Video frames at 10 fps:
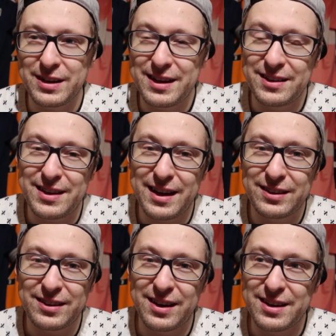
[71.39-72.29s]
But in the
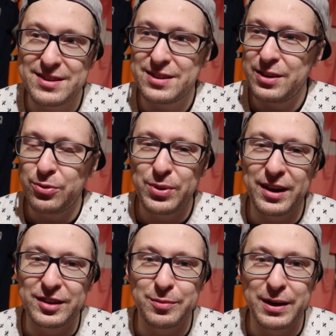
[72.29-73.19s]
end, guys,
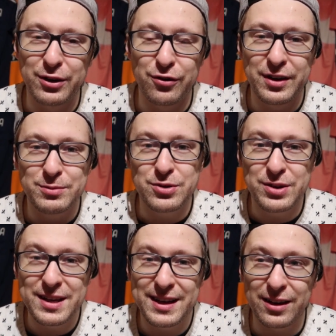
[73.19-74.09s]
we got the better of him,
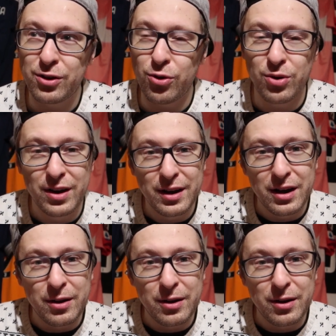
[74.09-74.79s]
so he can go